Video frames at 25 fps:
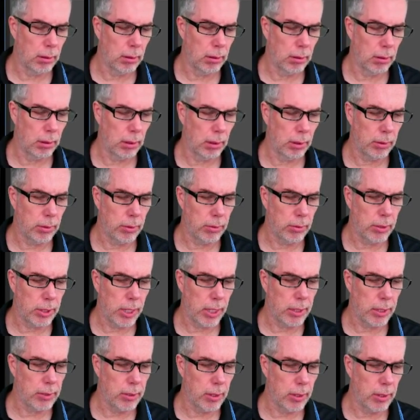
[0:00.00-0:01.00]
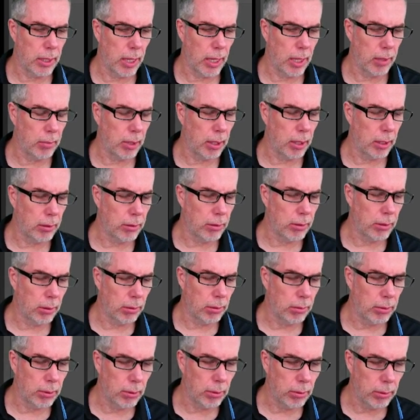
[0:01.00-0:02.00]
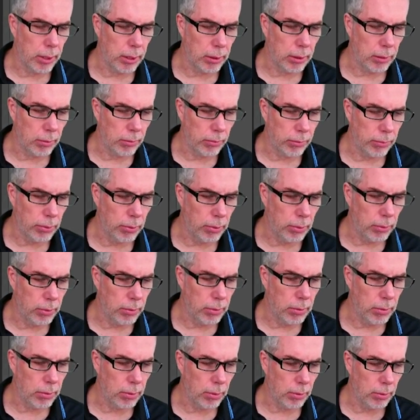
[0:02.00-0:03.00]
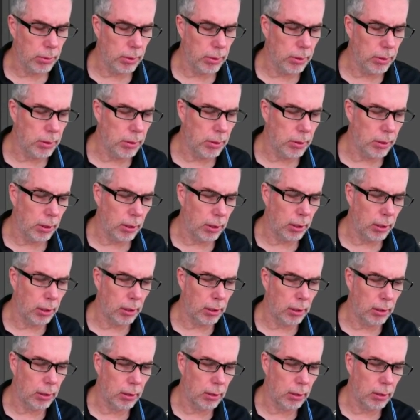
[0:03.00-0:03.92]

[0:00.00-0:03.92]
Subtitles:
Let's just change the name here so we don't get confused. So that's our